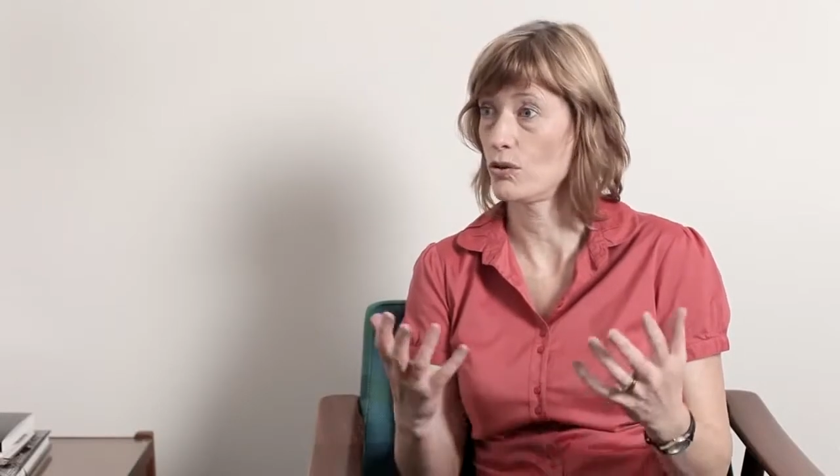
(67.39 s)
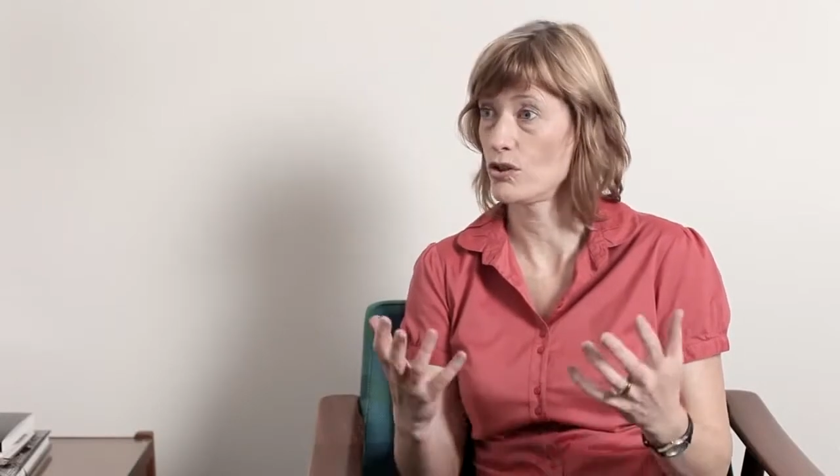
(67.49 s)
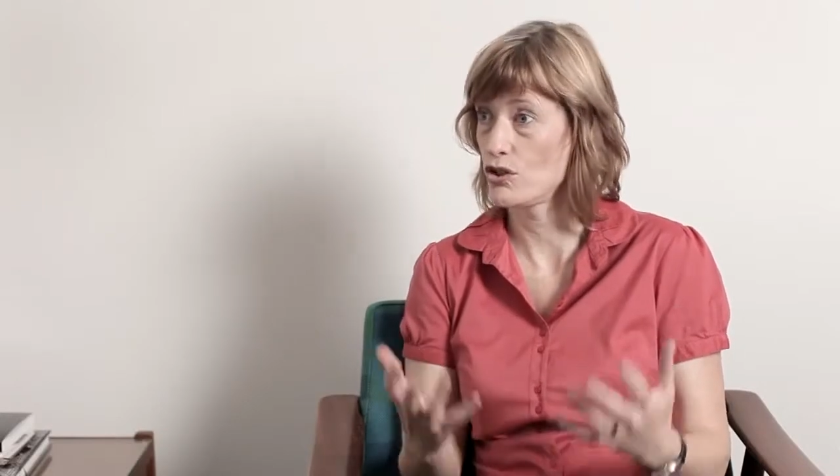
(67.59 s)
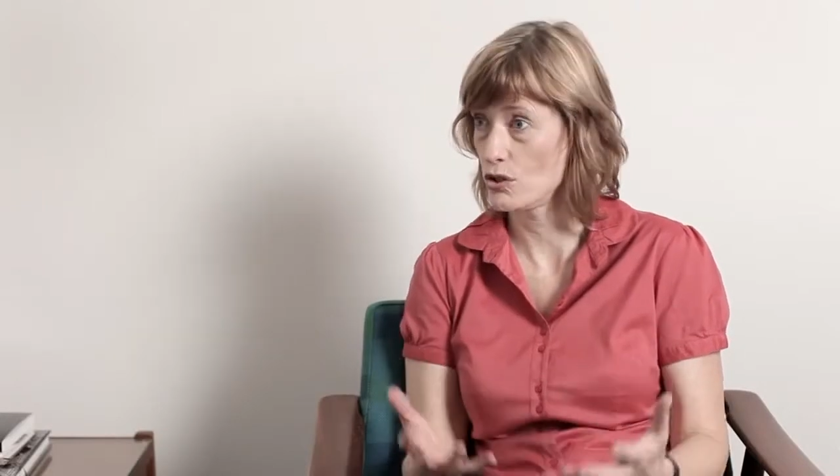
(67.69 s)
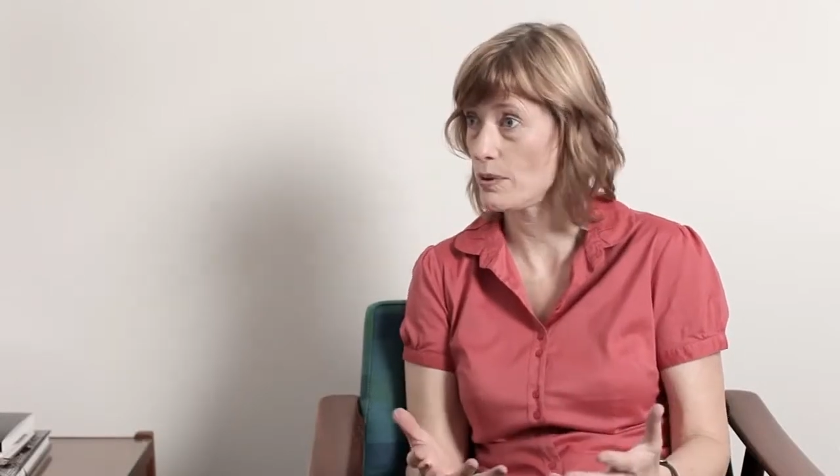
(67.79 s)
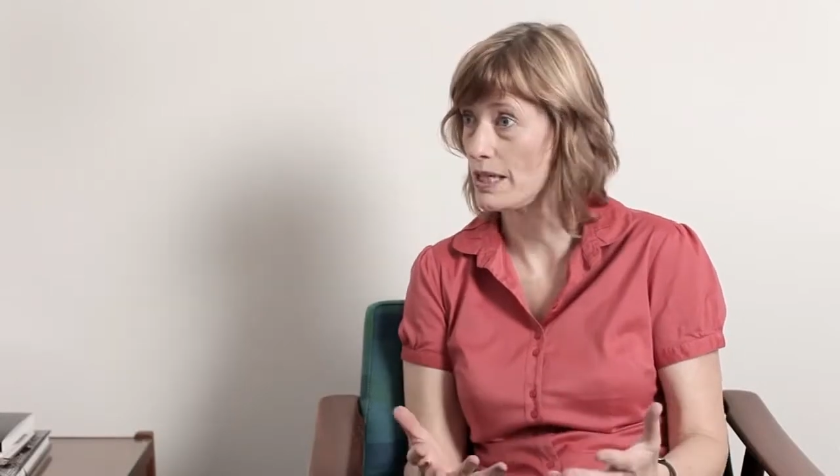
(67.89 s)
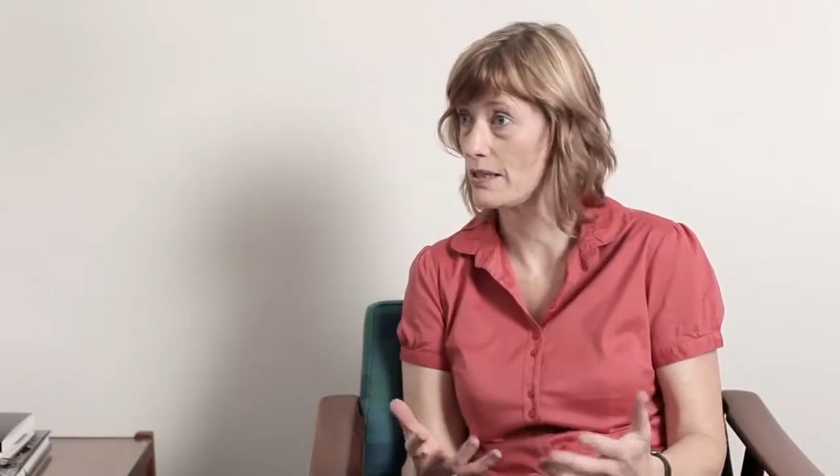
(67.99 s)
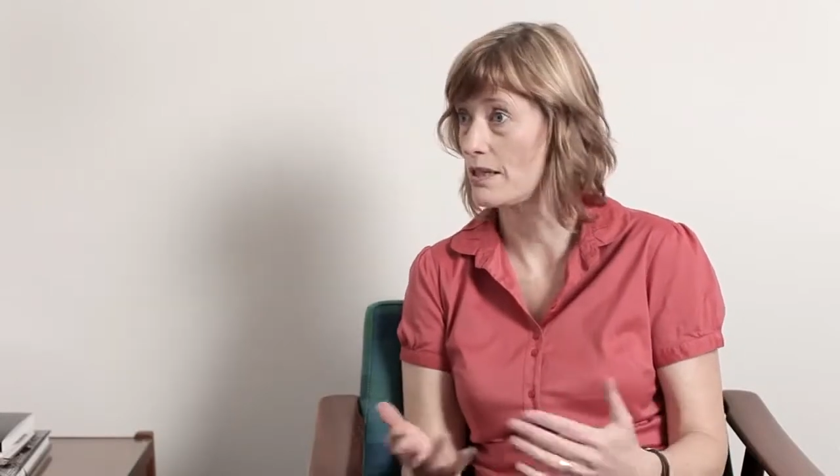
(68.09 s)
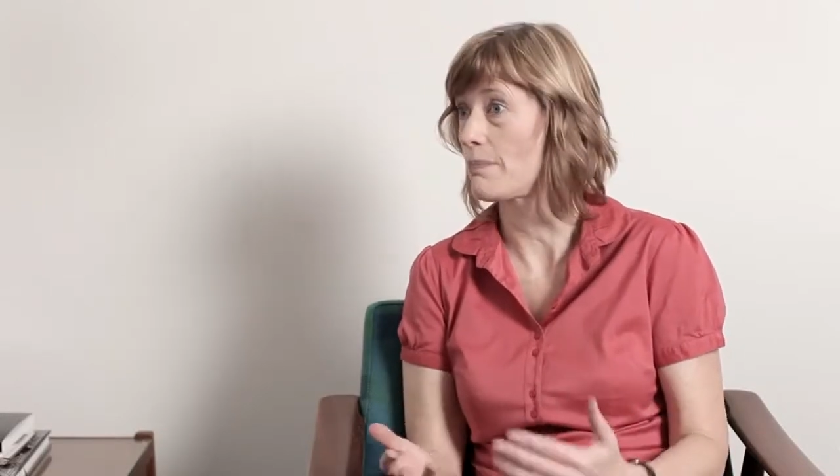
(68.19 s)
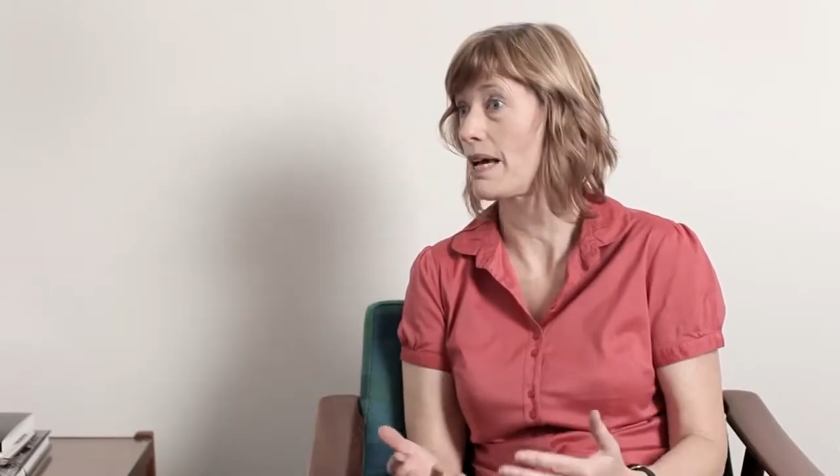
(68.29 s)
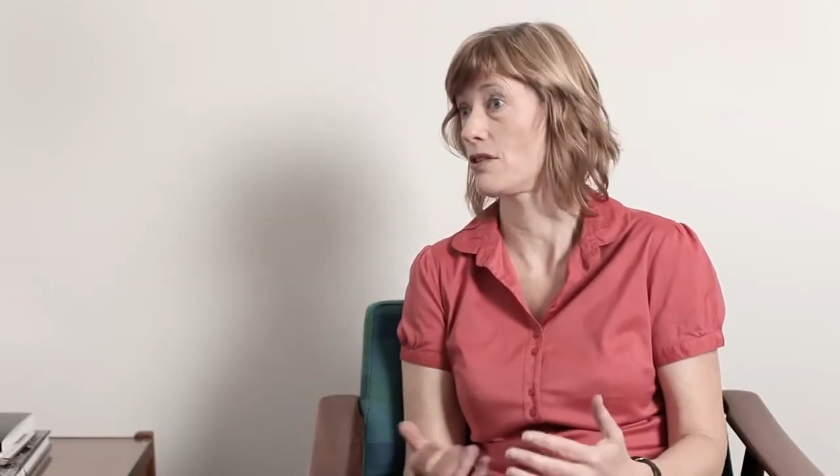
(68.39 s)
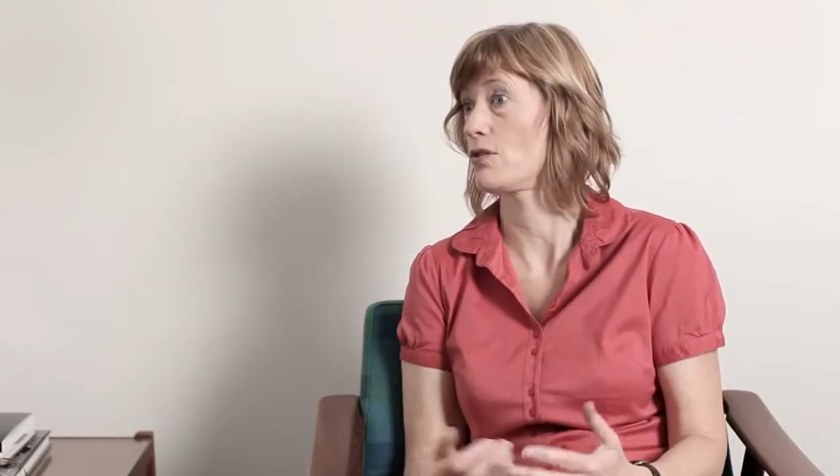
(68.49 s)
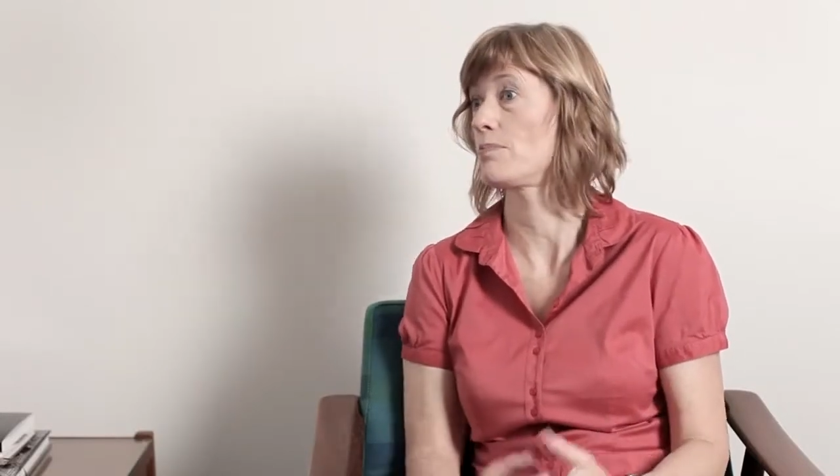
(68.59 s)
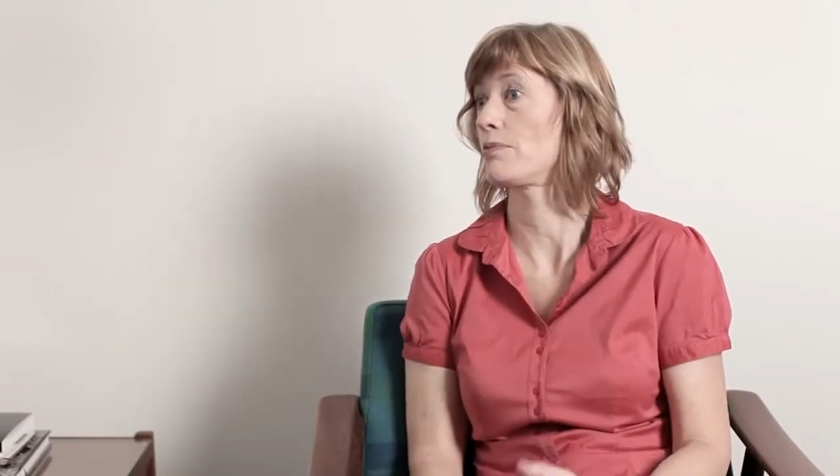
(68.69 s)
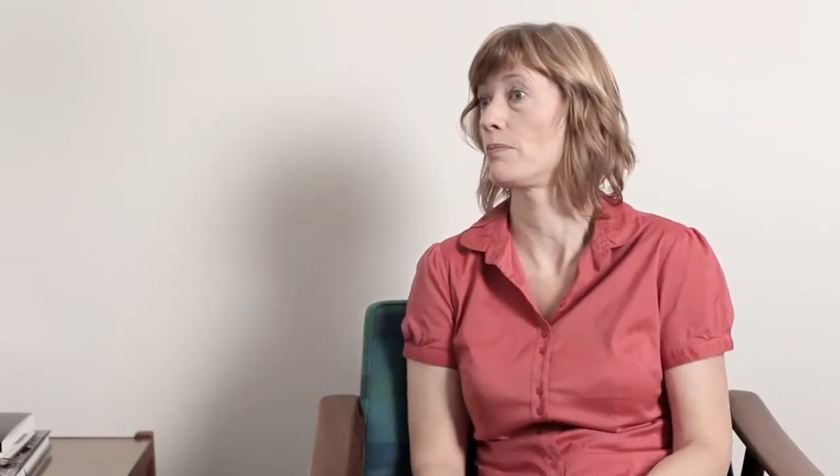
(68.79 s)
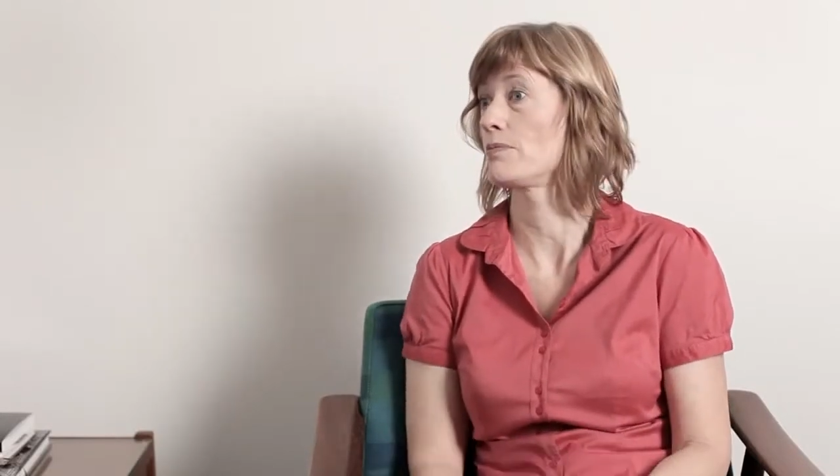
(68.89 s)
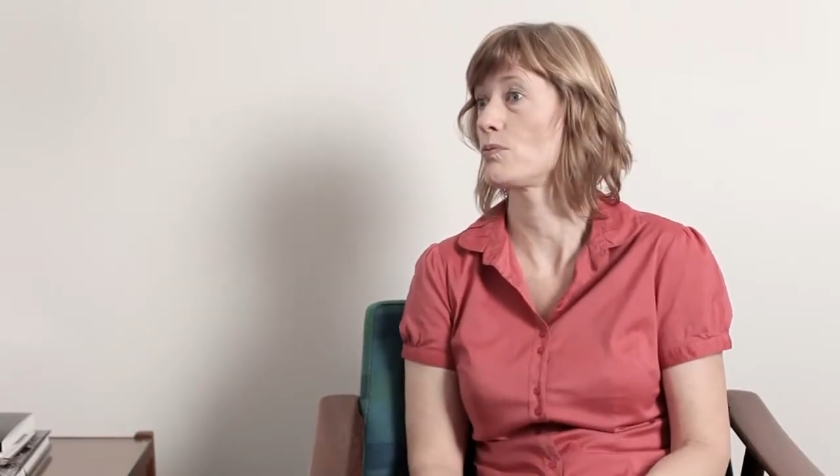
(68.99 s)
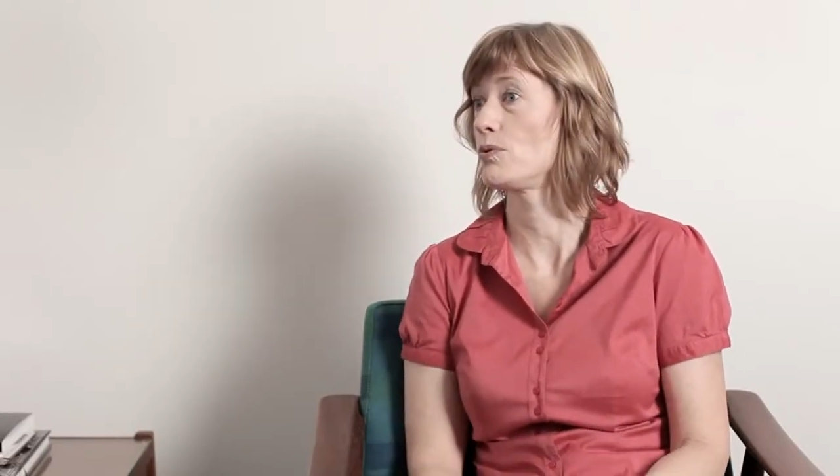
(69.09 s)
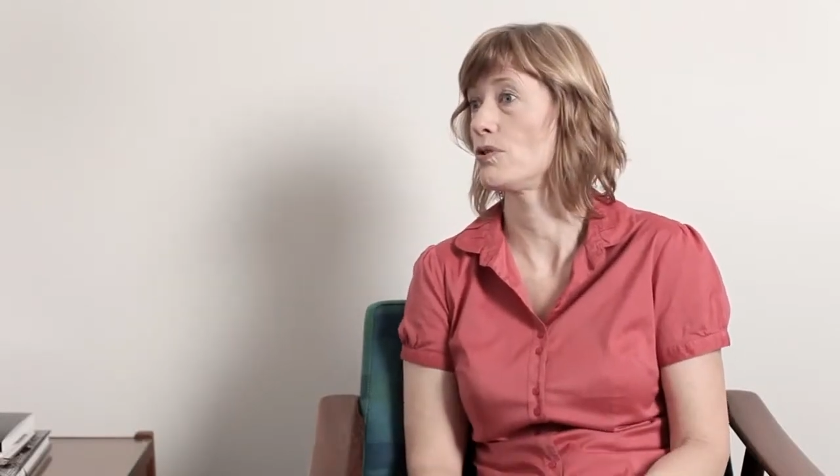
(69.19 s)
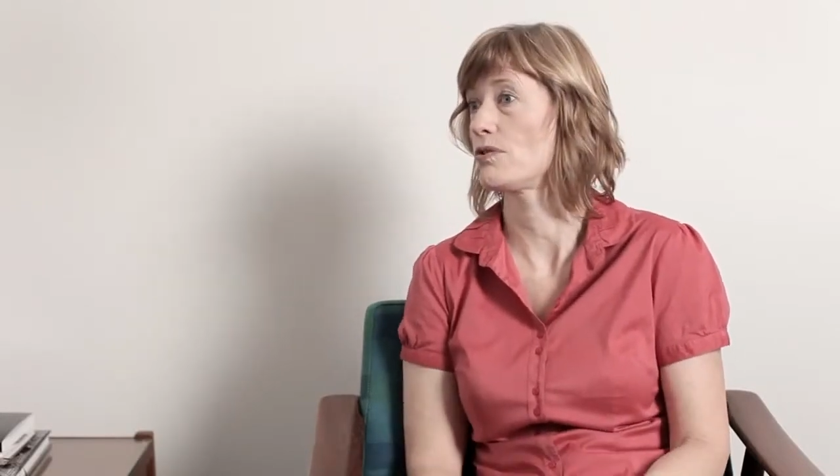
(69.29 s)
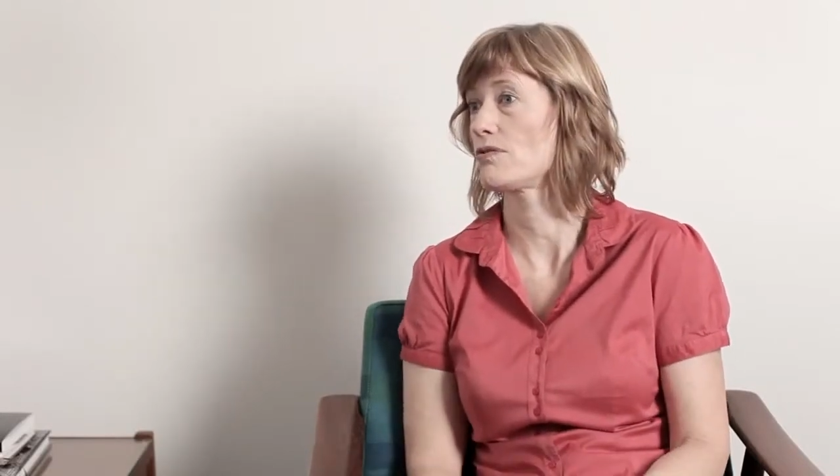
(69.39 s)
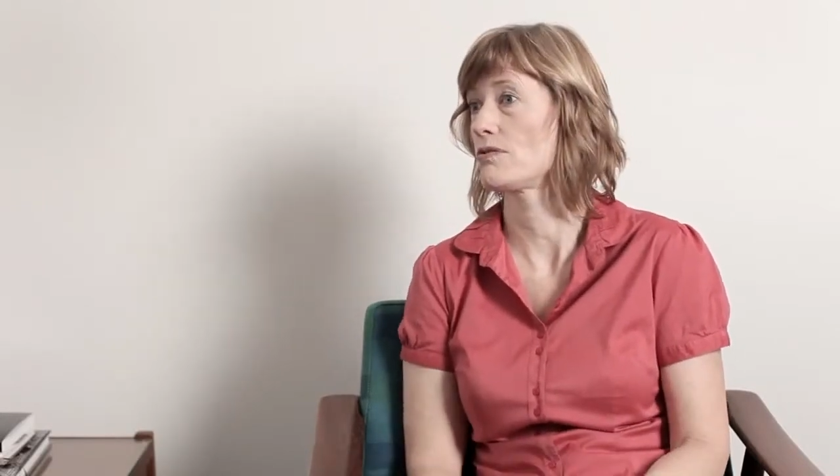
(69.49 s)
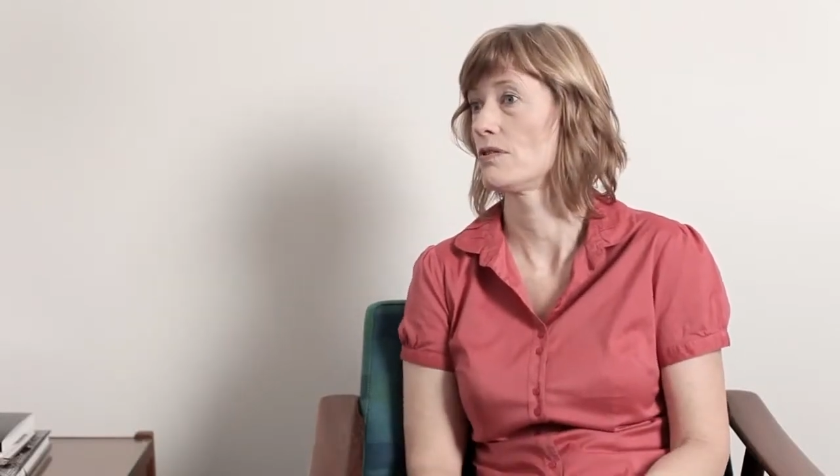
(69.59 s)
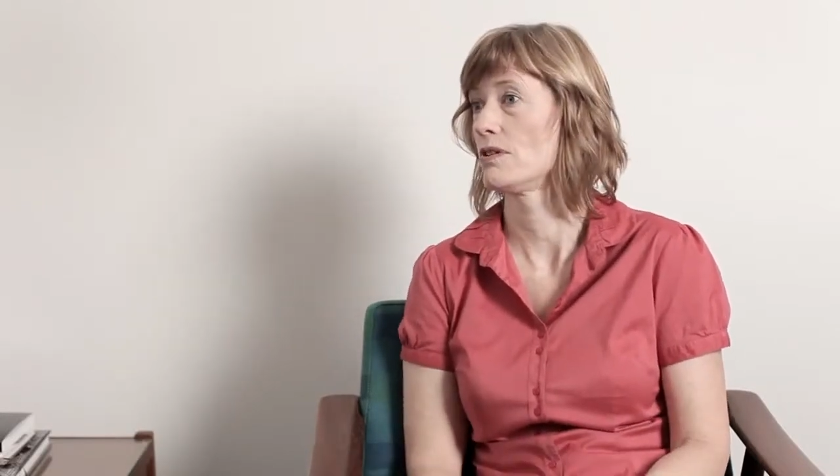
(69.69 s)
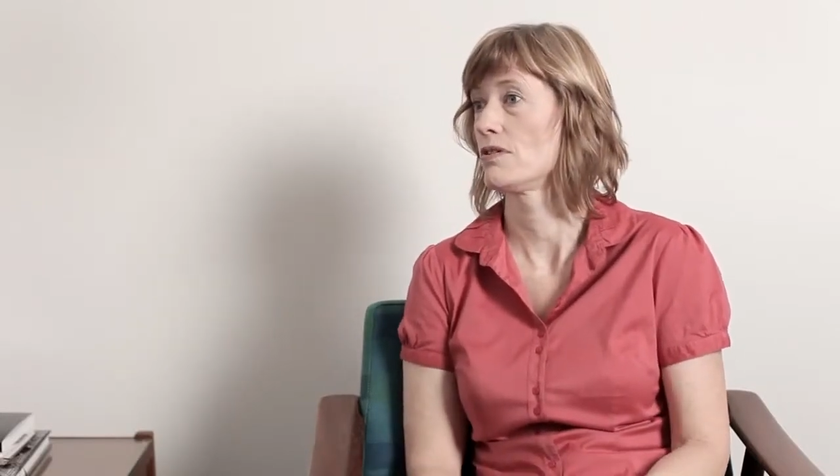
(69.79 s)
or doing that make those problems worse.